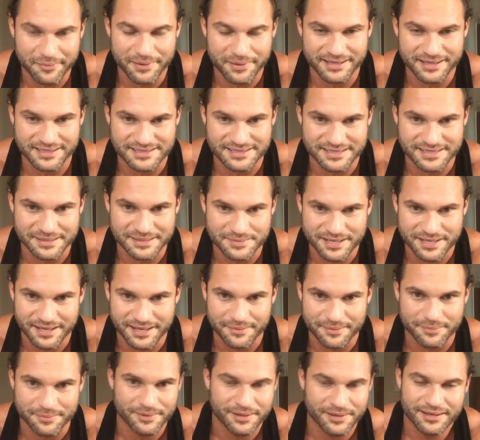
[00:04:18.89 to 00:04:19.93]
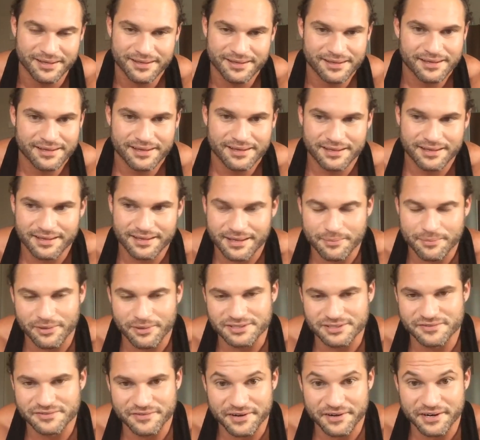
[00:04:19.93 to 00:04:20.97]
but at the same time, I'm
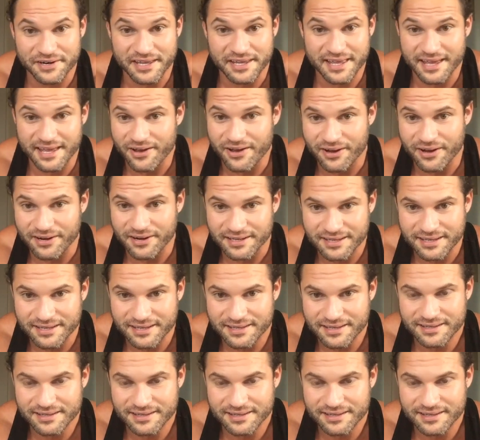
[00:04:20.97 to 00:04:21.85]
also very chaotic